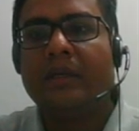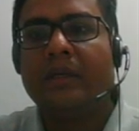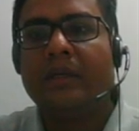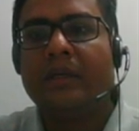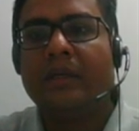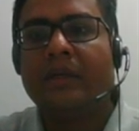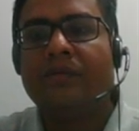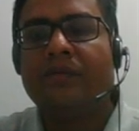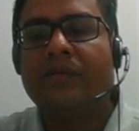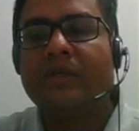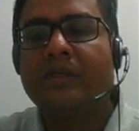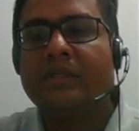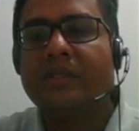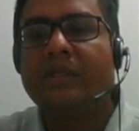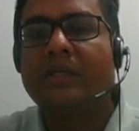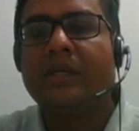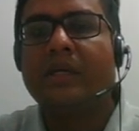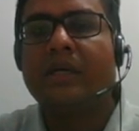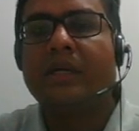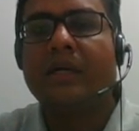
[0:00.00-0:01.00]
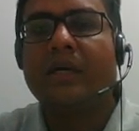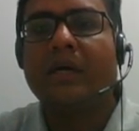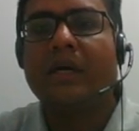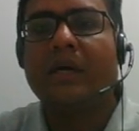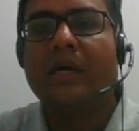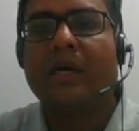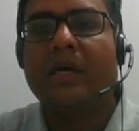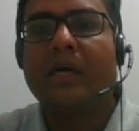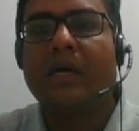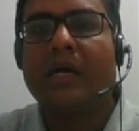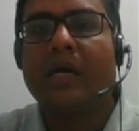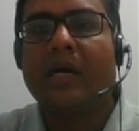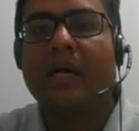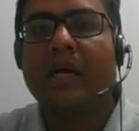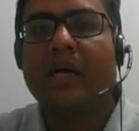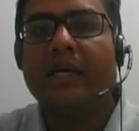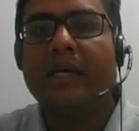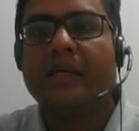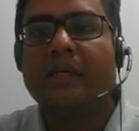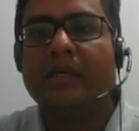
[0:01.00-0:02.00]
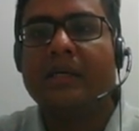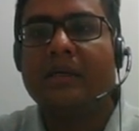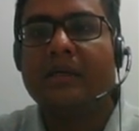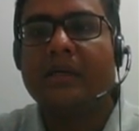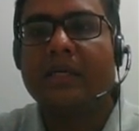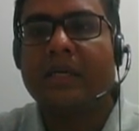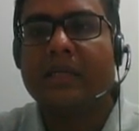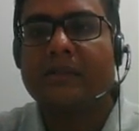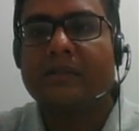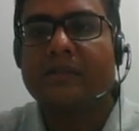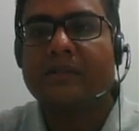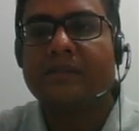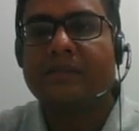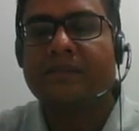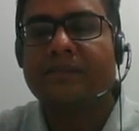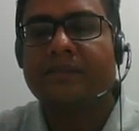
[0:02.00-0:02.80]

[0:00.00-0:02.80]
If it is an ideal gas.